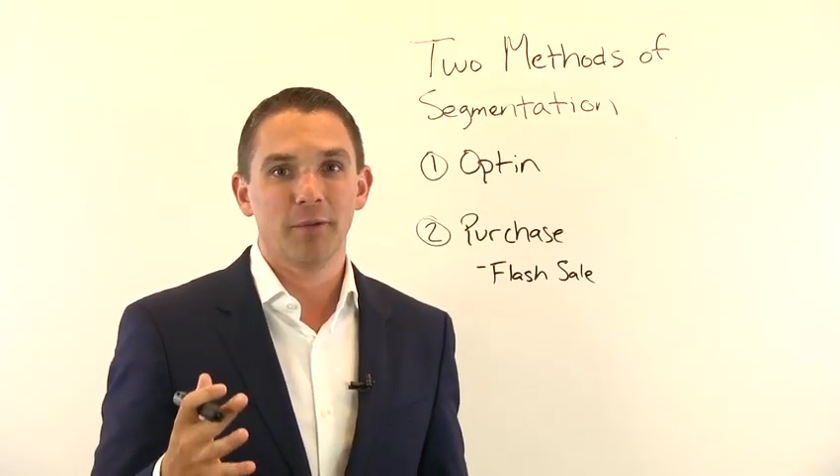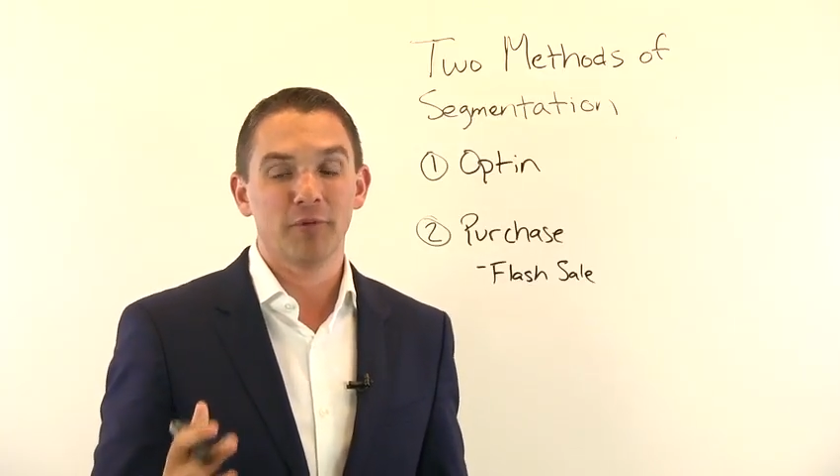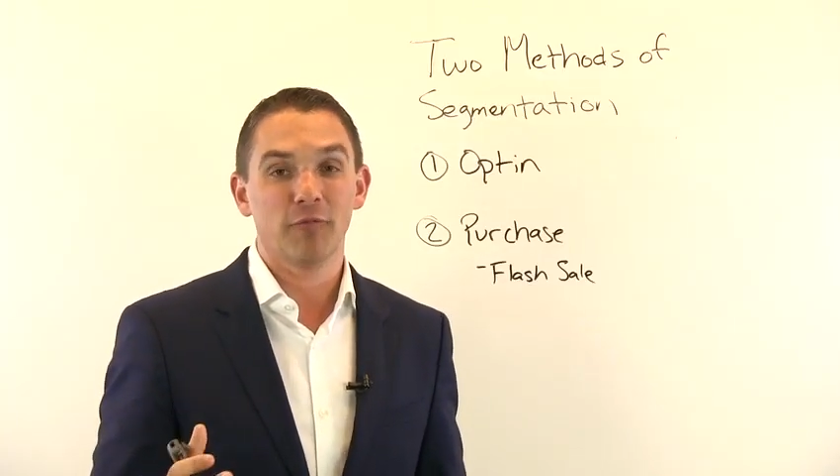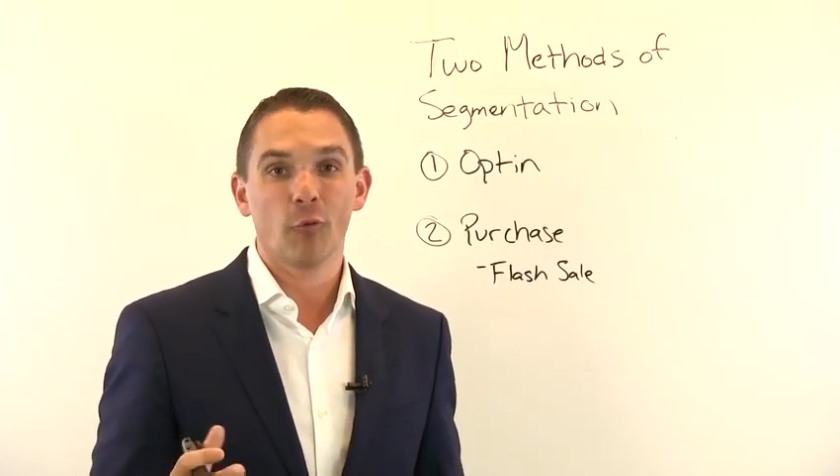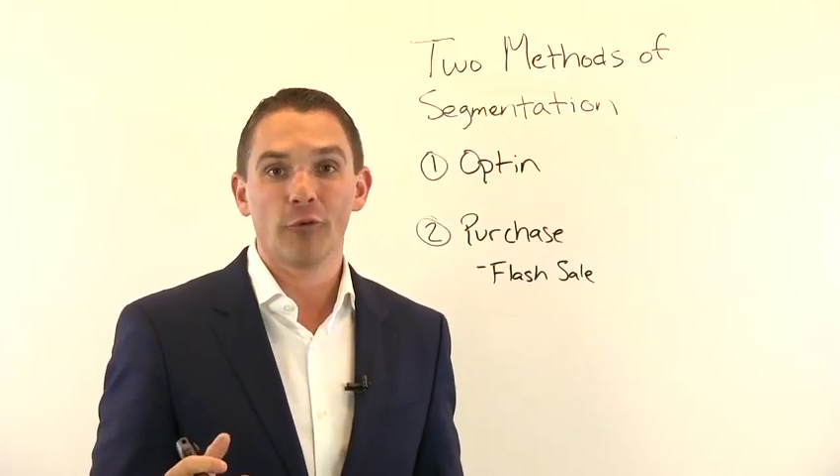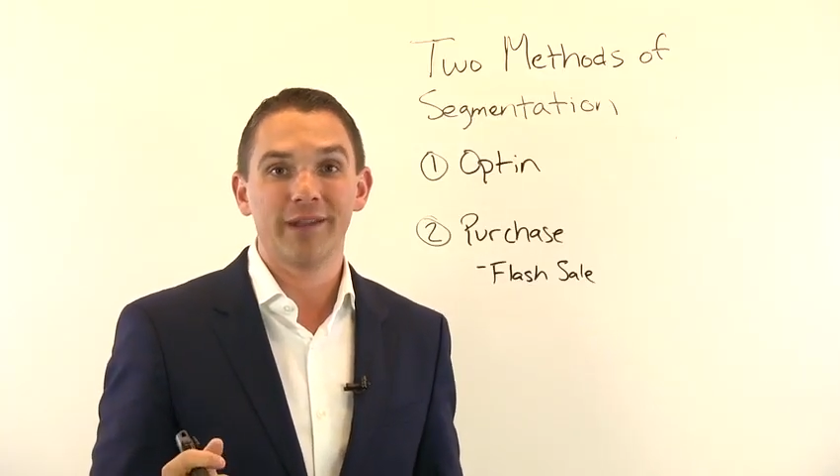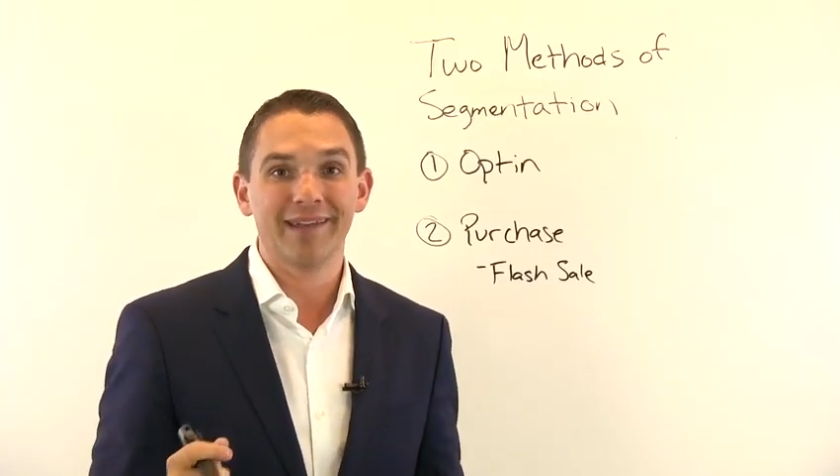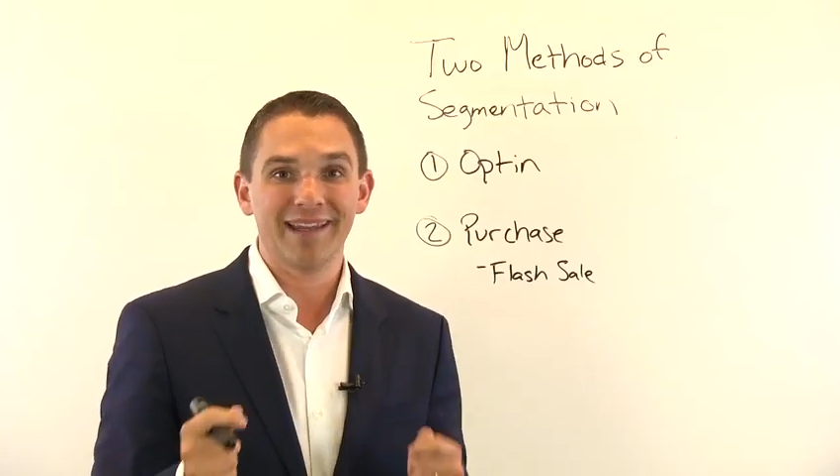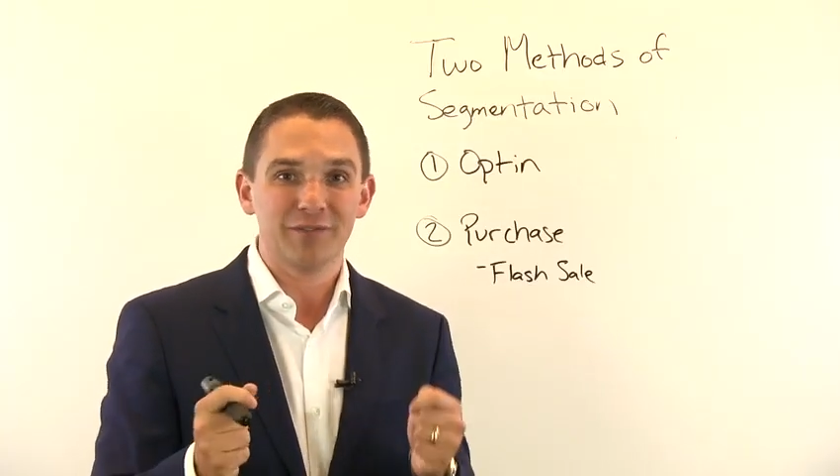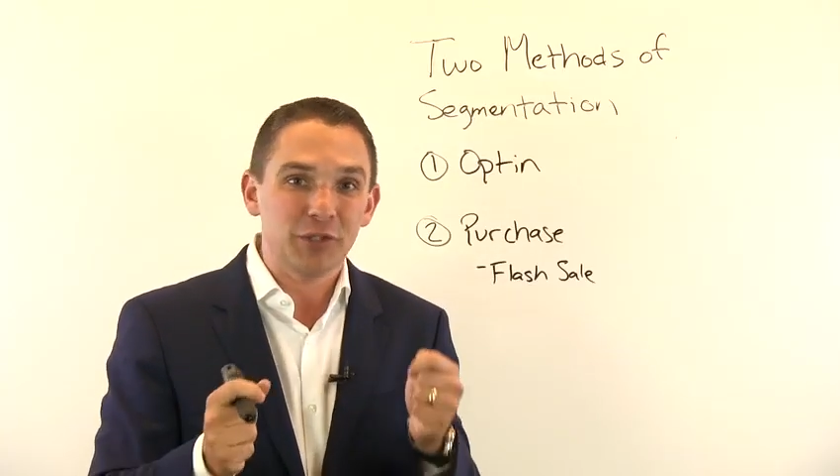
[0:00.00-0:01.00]
before,
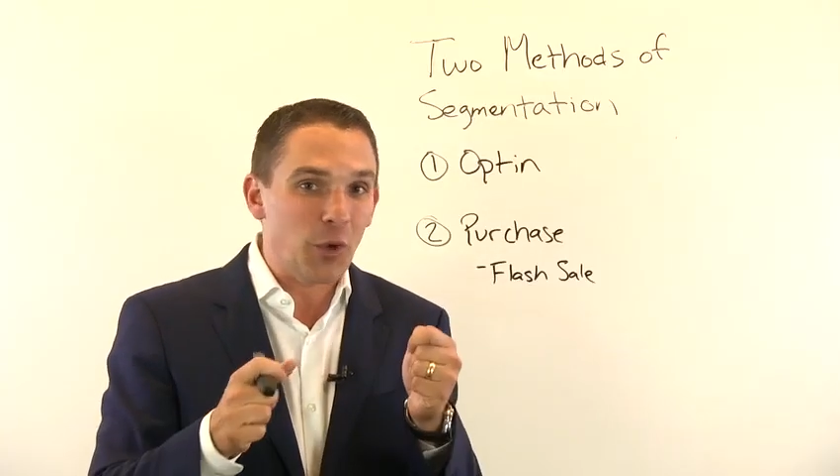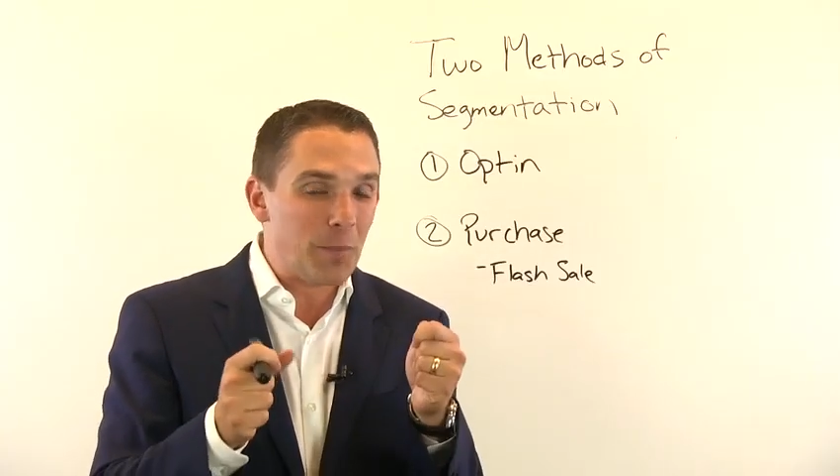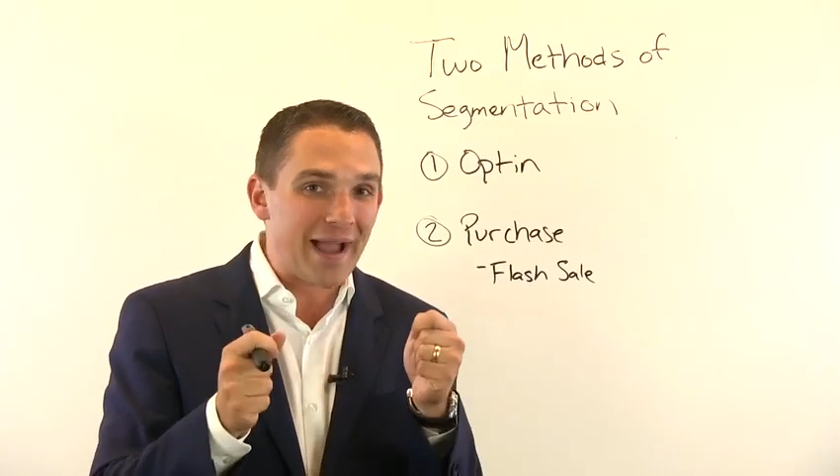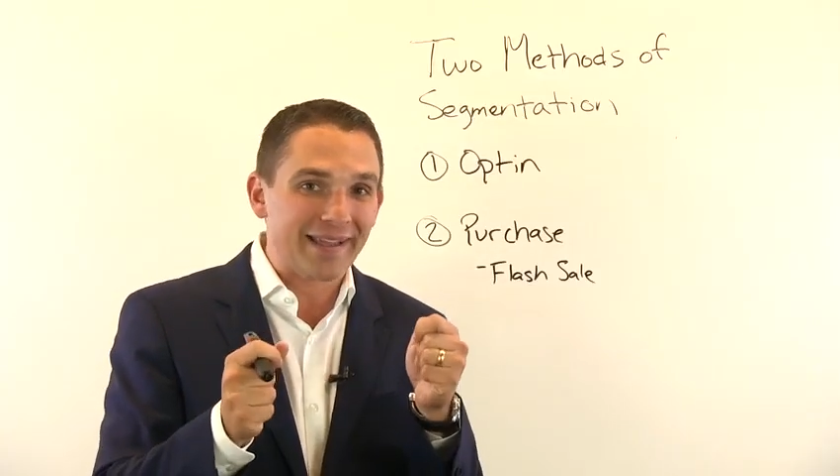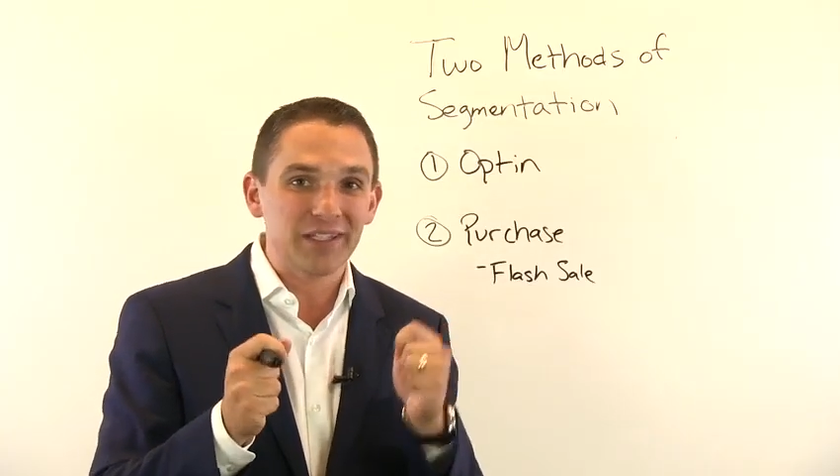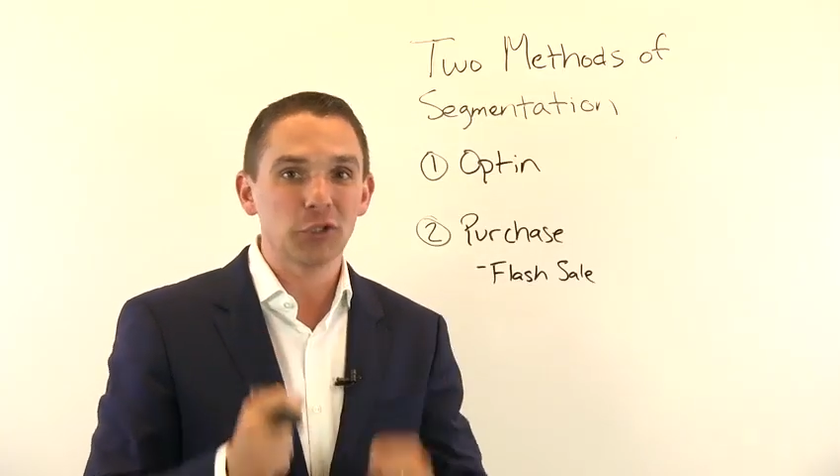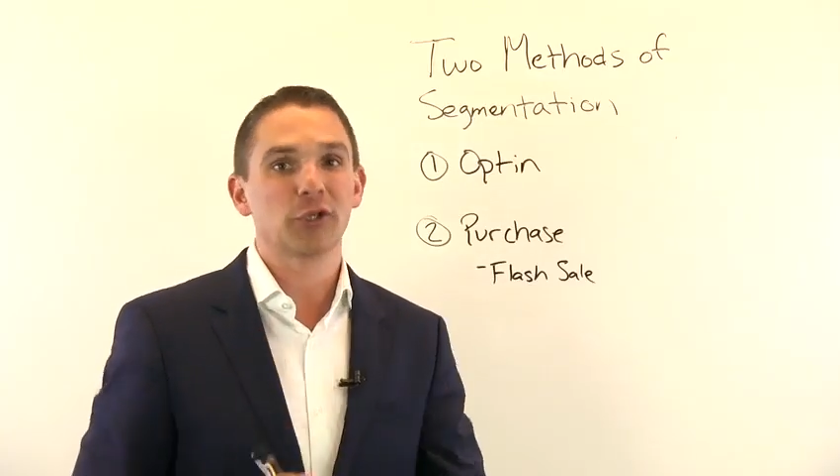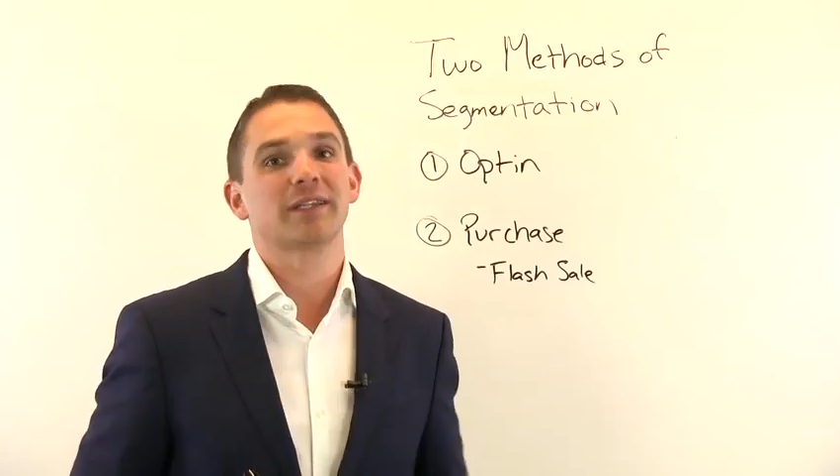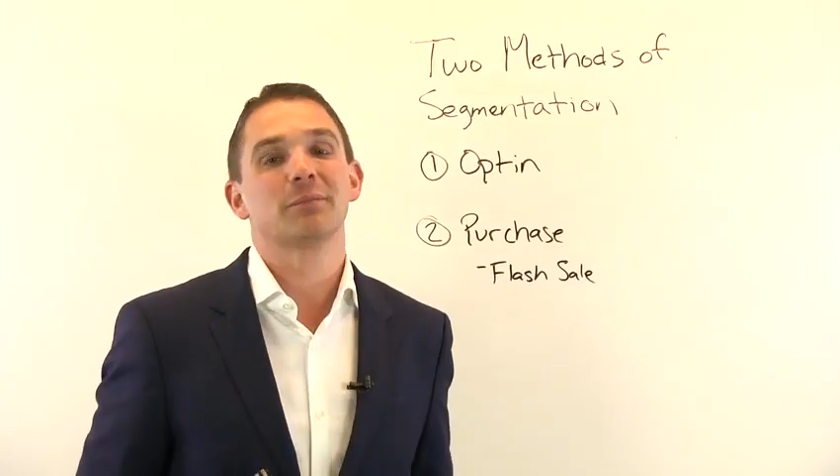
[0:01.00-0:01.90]
and if you go back and you look